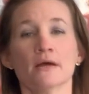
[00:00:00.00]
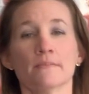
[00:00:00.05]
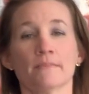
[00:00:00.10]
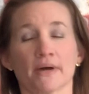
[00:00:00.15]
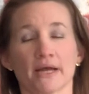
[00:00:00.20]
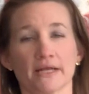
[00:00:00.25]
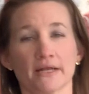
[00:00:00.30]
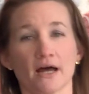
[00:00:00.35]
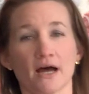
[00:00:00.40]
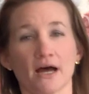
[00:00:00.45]

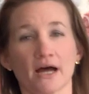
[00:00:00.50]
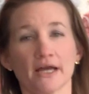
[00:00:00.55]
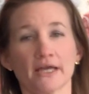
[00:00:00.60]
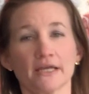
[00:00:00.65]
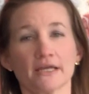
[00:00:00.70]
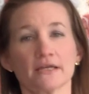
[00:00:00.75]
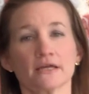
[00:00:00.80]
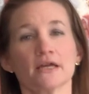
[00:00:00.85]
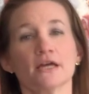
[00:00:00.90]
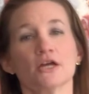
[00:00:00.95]
might
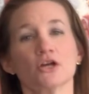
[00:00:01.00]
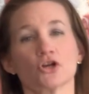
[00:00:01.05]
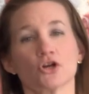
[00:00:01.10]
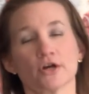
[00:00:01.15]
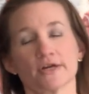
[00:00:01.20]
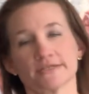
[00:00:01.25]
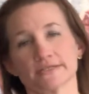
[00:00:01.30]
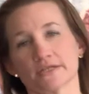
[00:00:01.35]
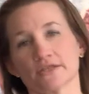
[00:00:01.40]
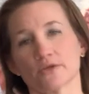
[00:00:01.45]
hike,
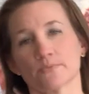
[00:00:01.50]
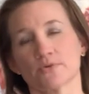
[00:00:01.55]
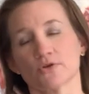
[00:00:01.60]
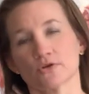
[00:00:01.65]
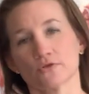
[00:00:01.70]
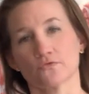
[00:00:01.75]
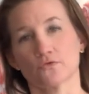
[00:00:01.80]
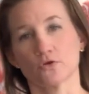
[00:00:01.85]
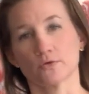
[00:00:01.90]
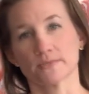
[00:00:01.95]
causing the
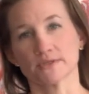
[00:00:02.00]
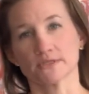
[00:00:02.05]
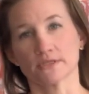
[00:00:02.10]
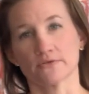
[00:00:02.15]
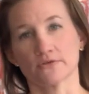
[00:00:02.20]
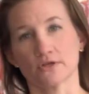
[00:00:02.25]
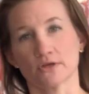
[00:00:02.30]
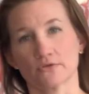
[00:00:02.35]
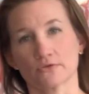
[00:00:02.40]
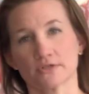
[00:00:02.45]
piriformis on
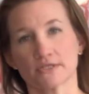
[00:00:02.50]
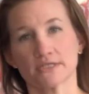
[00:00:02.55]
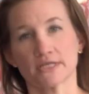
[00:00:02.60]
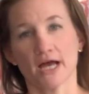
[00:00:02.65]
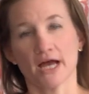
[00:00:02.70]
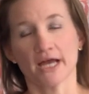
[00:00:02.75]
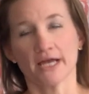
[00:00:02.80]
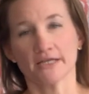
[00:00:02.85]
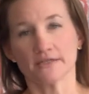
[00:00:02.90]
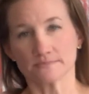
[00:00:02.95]
the other
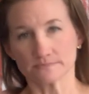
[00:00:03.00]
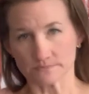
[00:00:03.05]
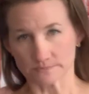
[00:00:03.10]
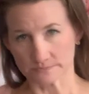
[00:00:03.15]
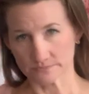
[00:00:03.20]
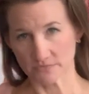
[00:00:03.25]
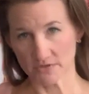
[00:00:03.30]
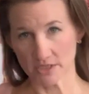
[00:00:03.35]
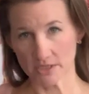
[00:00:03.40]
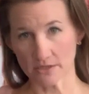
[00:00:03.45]
side
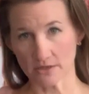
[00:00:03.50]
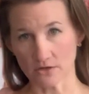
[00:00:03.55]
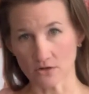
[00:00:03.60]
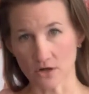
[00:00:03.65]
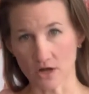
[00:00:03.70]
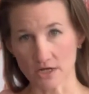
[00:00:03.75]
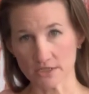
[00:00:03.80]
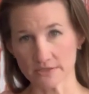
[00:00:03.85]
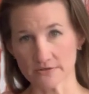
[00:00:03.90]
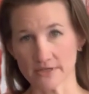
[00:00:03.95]
to get
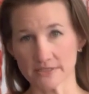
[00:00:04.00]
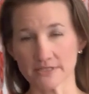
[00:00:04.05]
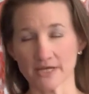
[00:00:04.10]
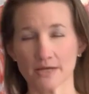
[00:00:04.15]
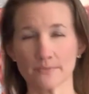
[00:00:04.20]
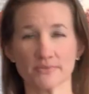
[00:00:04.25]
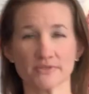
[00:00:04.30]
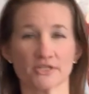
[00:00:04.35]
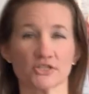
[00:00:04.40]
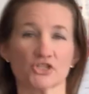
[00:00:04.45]
locked in that
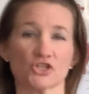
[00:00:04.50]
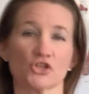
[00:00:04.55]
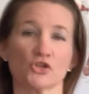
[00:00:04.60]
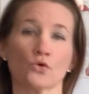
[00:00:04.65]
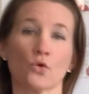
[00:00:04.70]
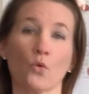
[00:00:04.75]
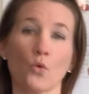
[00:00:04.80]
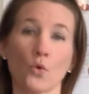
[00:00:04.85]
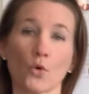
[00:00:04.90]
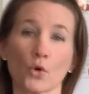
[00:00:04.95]
tight position,
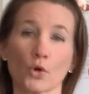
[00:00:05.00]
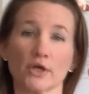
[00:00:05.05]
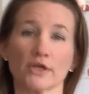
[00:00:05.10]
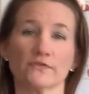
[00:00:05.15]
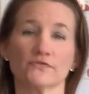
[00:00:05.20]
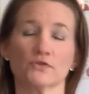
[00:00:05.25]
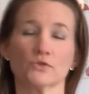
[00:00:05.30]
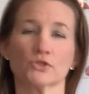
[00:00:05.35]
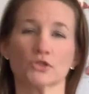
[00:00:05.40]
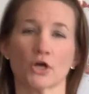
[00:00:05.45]
or
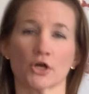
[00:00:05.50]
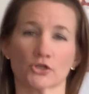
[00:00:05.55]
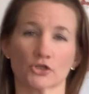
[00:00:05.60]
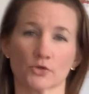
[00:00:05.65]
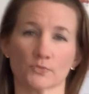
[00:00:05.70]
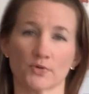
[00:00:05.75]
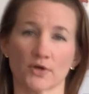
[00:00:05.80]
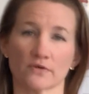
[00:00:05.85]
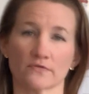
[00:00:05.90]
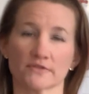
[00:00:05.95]
if you tuck your
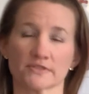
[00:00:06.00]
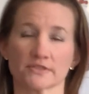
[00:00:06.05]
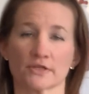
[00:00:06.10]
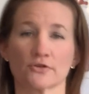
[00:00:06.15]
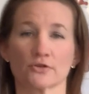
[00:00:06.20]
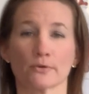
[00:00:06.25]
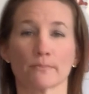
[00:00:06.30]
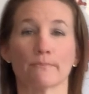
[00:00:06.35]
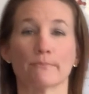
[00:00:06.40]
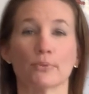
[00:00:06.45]
pelvis
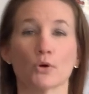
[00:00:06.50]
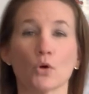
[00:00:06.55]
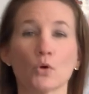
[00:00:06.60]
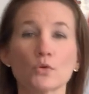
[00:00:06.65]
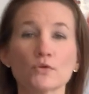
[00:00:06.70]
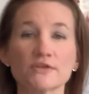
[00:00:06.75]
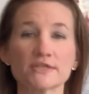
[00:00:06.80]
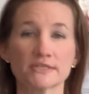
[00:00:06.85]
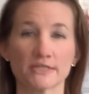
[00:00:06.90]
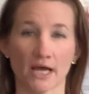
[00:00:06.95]
under,
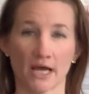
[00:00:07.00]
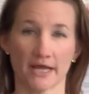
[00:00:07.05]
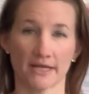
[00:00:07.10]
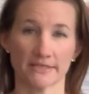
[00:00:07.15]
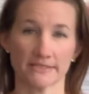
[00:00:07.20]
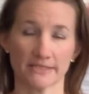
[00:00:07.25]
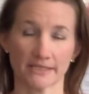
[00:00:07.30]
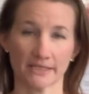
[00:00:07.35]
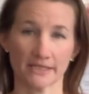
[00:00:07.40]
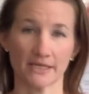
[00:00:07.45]
both
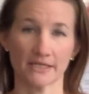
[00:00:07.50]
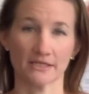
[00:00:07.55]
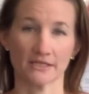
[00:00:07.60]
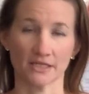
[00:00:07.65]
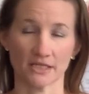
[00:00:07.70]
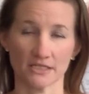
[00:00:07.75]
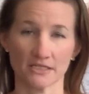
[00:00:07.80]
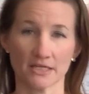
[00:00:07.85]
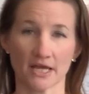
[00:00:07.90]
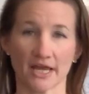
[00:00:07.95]
sides can
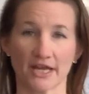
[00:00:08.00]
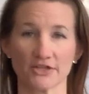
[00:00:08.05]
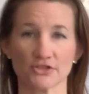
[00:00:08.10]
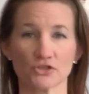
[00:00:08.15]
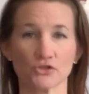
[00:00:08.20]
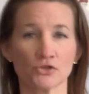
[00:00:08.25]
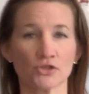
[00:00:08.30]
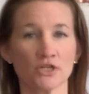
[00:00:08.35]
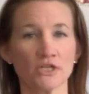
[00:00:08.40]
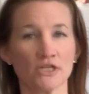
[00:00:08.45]
get tight.
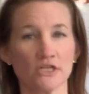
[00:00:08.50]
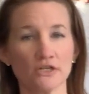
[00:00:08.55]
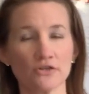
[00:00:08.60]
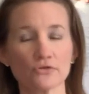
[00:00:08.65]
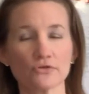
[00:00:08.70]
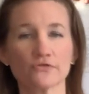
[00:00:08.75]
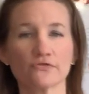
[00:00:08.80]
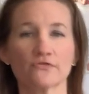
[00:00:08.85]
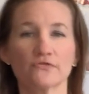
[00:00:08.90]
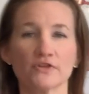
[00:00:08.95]
So you can
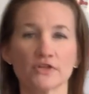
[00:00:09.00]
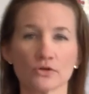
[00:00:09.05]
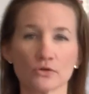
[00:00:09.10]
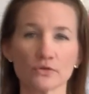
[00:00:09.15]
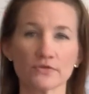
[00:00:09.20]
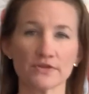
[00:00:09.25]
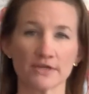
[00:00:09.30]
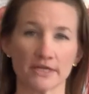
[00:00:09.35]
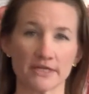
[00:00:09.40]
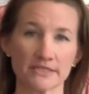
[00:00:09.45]
either feel
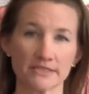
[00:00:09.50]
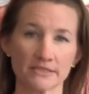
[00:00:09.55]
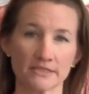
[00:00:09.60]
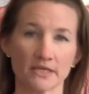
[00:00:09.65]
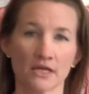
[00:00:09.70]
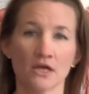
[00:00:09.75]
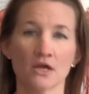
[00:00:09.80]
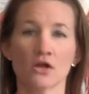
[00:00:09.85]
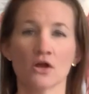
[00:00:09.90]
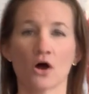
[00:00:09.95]
this
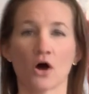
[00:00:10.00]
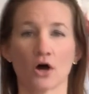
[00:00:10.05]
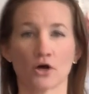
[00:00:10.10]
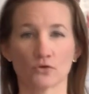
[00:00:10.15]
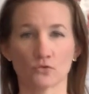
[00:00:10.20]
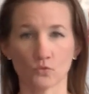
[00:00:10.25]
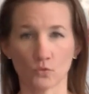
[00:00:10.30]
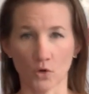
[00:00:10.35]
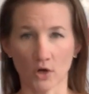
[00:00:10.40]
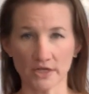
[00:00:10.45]

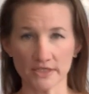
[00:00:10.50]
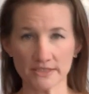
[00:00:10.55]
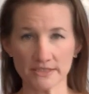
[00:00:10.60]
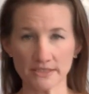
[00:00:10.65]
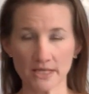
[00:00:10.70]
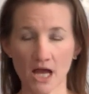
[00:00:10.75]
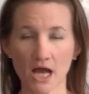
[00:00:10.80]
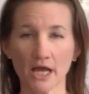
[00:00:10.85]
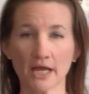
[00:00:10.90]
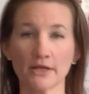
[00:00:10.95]
on one
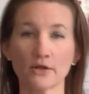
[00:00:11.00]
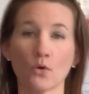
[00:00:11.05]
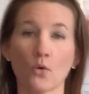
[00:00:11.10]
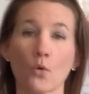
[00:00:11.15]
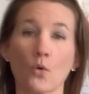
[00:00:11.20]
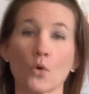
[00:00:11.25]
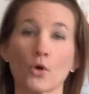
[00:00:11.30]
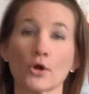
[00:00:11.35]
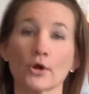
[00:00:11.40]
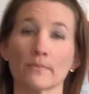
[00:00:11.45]
side
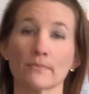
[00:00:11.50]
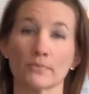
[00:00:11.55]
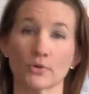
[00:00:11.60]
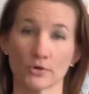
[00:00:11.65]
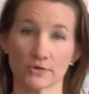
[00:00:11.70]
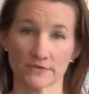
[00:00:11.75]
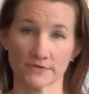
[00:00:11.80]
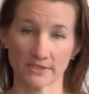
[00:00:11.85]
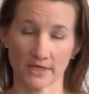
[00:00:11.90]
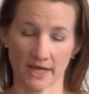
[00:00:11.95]
or
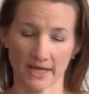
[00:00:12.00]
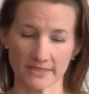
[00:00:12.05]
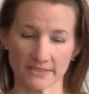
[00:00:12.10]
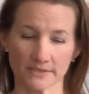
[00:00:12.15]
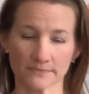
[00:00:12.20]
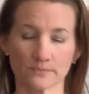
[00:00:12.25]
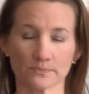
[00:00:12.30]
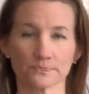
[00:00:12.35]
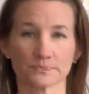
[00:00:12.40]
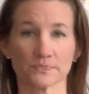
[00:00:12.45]
both sides.
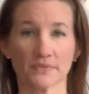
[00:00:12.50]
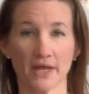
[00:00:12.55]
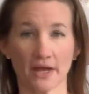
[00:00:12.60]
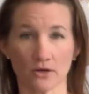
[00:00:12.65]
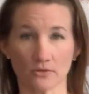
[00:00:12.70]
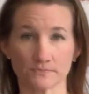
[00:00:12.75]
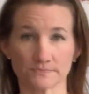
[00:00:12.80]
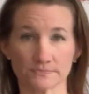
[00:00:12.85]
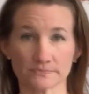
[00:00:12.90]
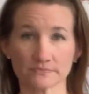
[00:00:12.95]

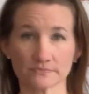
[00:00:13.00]
Now,